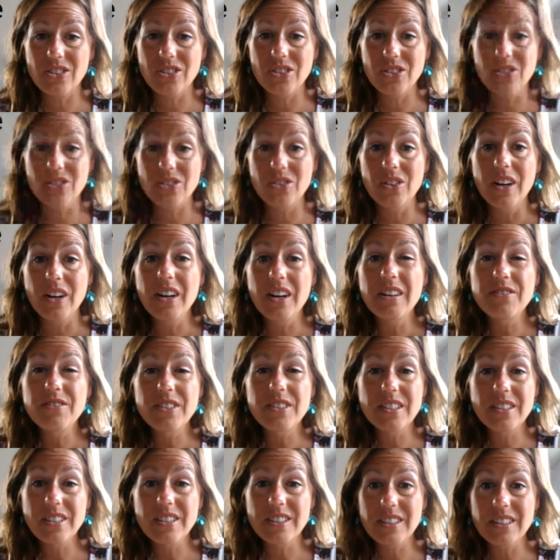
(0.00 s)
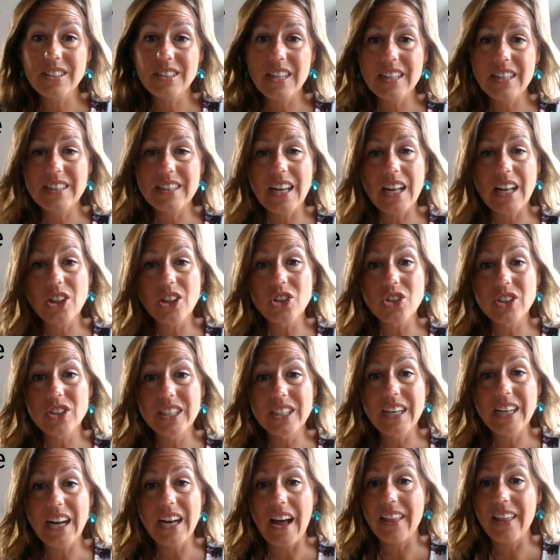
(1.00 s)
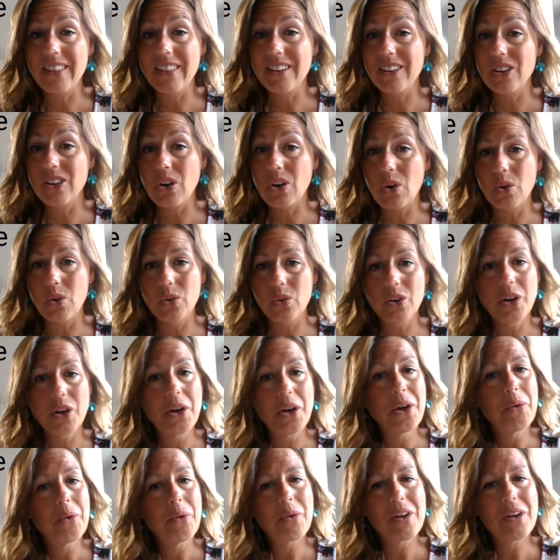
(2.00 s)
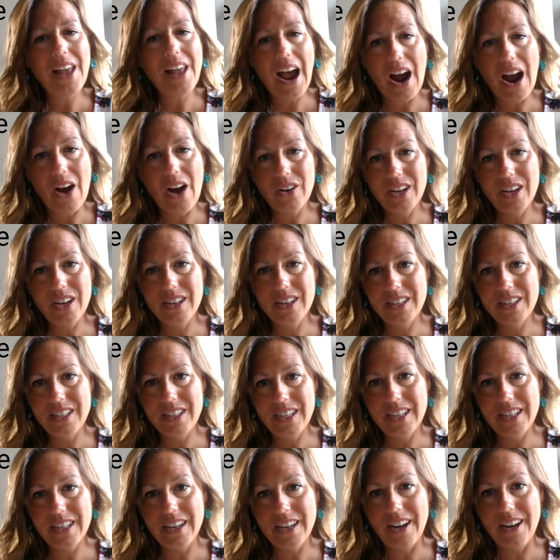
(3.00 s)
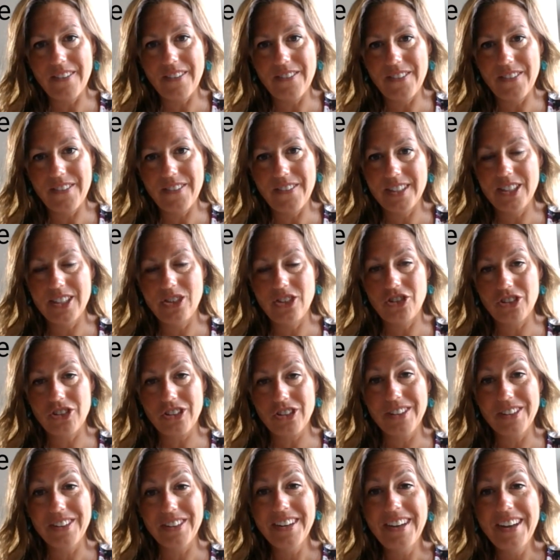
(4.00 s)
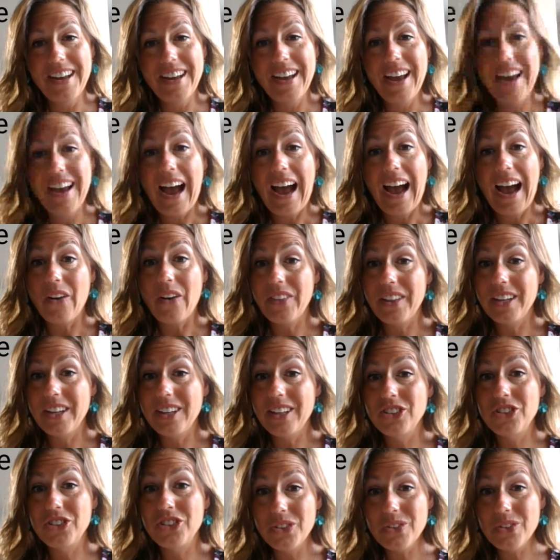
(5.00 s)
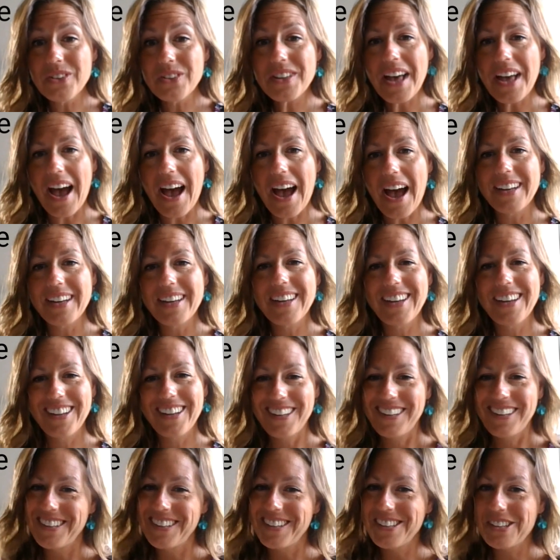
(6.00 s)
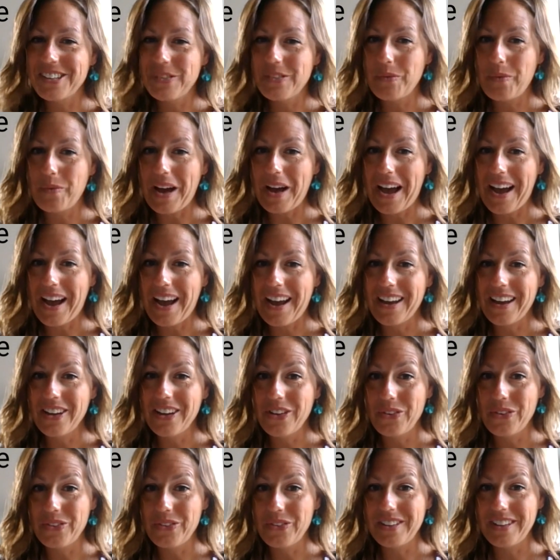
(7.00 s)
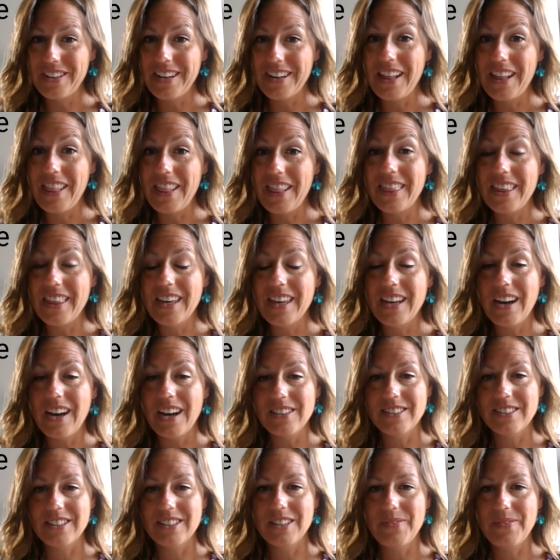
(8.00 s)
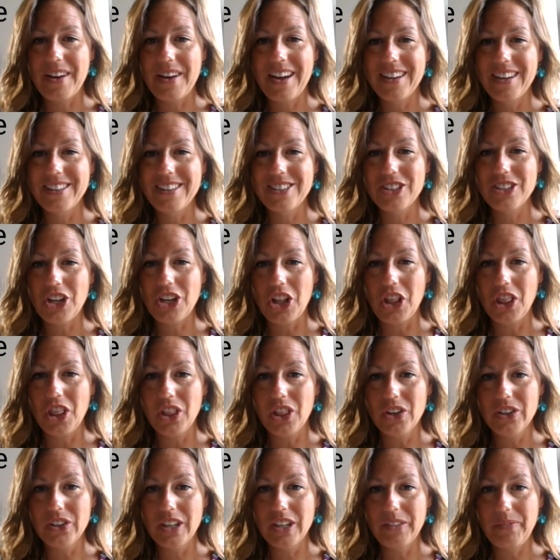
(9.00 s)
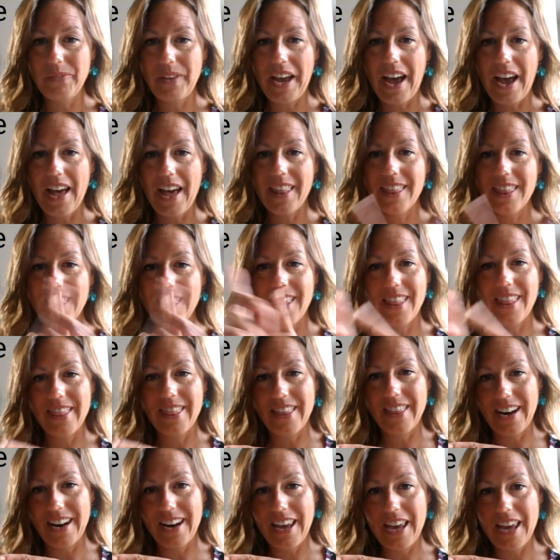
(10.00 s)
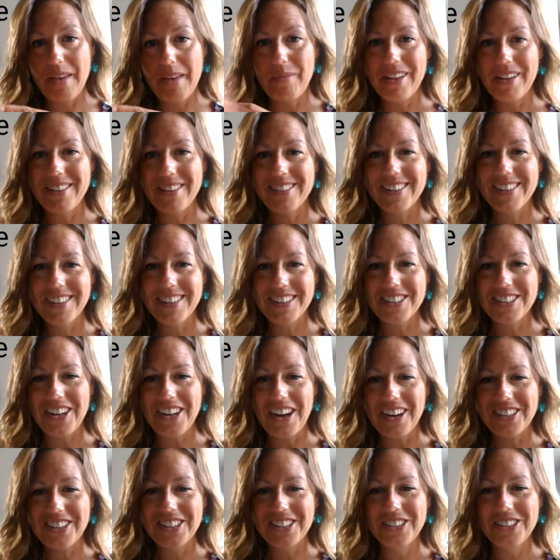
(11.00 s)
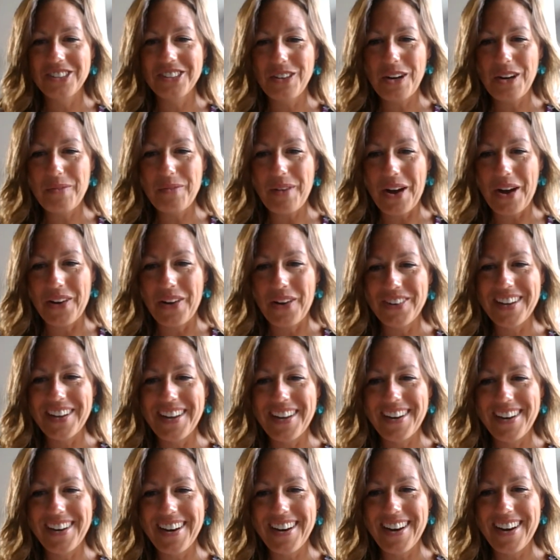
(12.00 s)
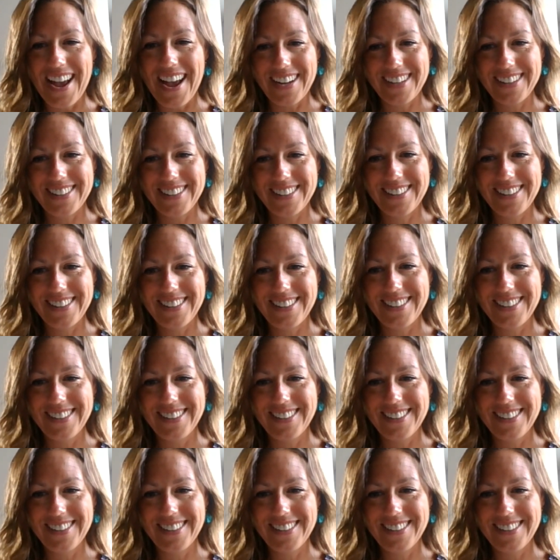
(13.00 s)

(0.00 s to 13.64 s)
to facilitate that learning on their own without a need of the teacher. How they do that is by using the customized learning path that Amy is going to talk to you about next.